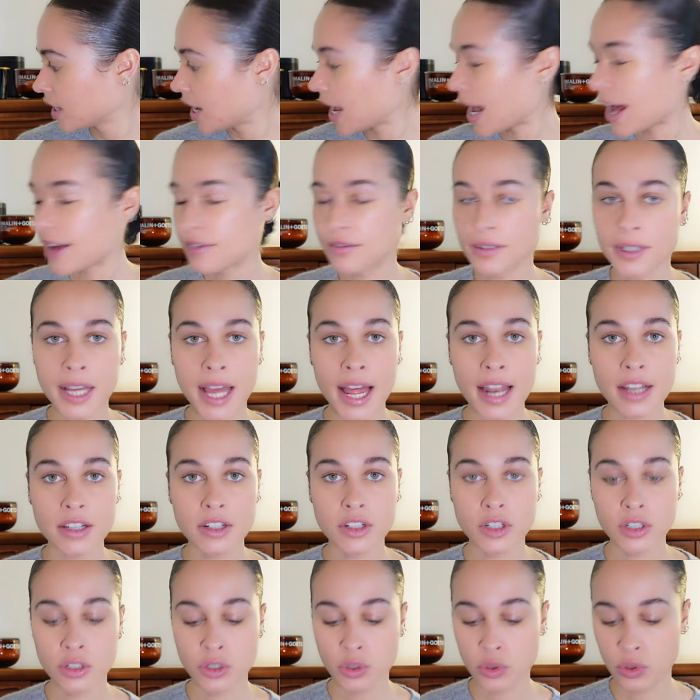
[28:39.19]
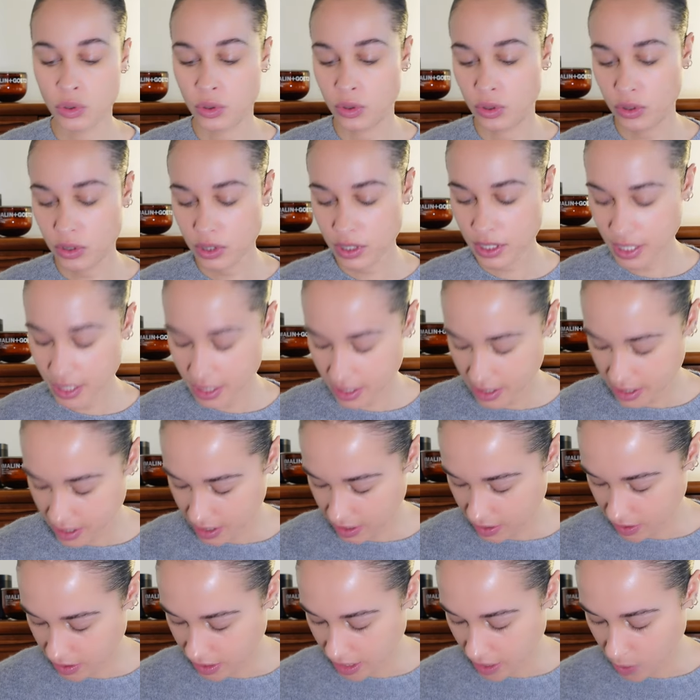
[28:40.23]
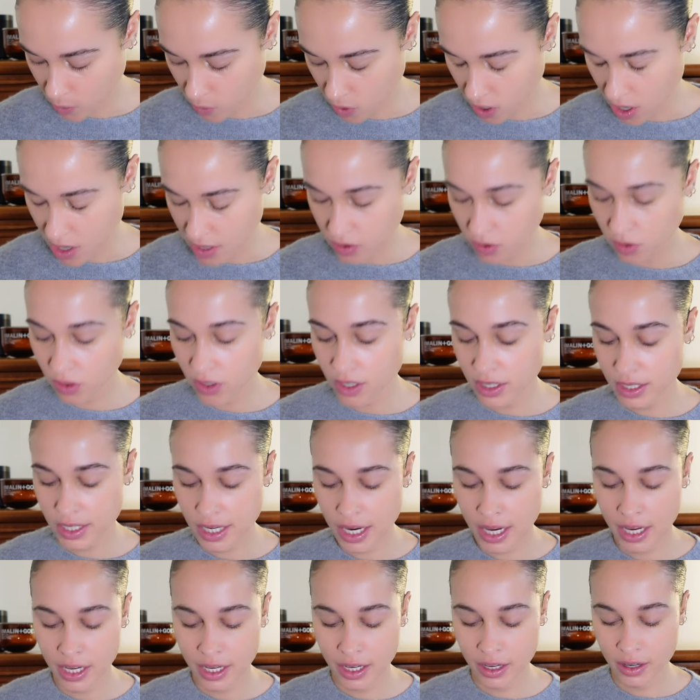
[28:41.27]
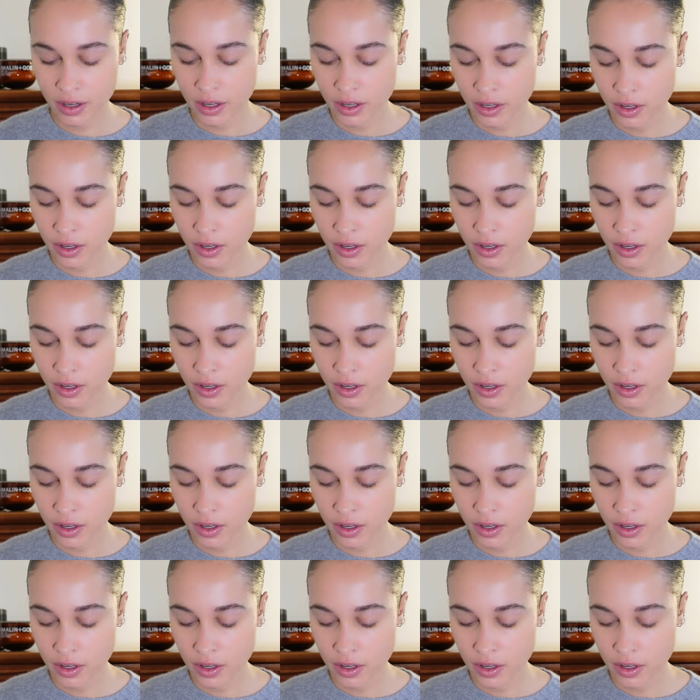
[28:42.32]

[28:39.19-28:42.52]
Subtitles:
advent calendar doors that weren't on the day